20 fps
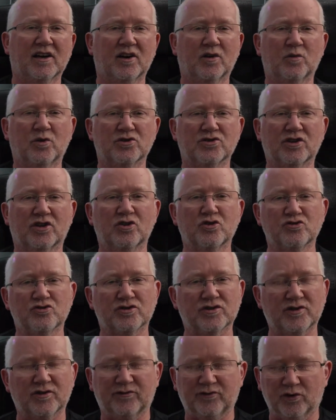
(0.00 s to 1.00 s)
was the
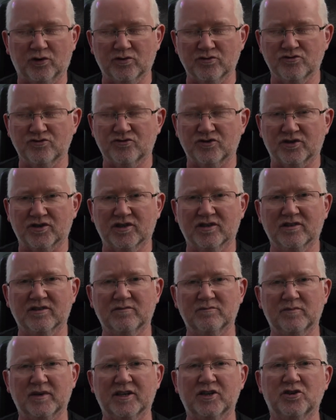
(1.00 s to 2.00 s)
100-400,
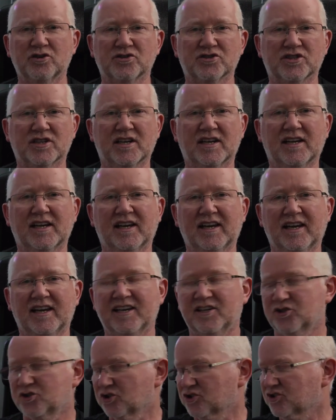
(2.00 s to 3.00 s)
because
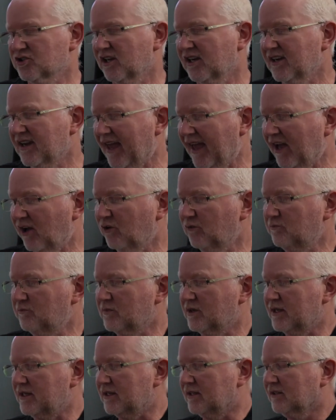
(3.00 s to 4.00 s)
it just allowed
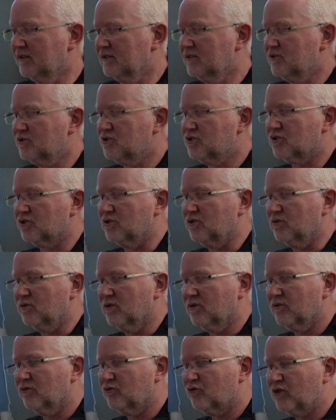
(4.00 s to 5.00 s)
me to
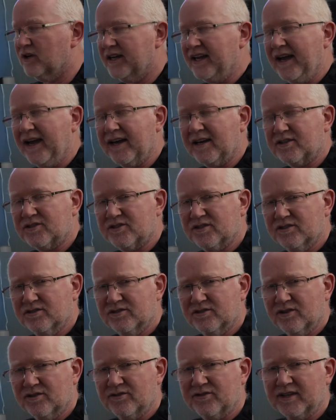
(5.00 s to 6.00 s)
react
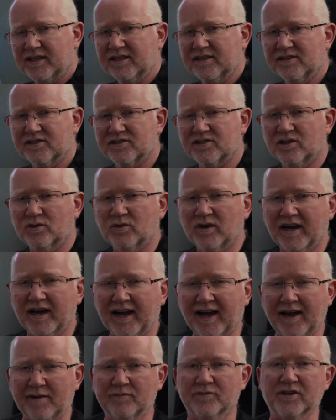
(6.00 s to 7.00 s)
to things that were
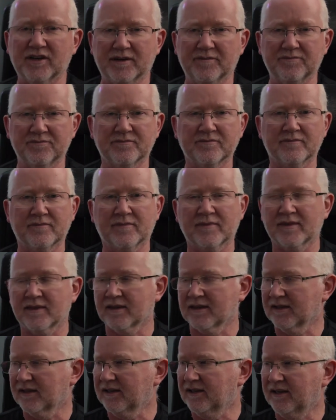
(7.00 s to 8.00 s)
happening
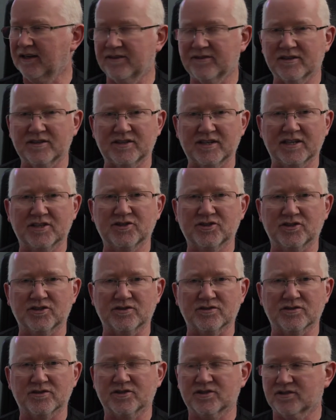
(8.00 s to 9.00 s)
in the
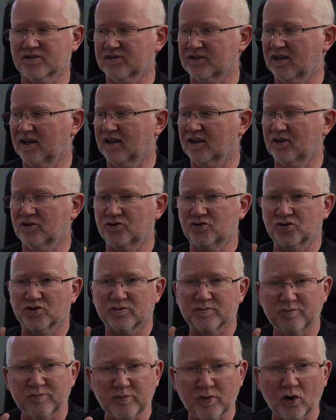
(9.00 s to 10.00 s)
distance that I could just
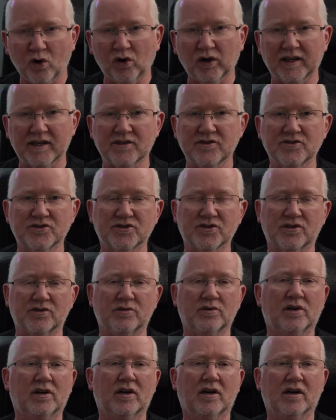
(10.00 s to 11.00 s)
pull
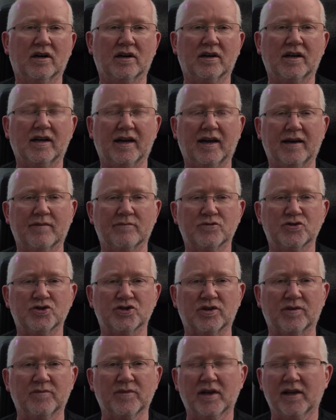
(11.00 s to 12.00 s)
into and capture.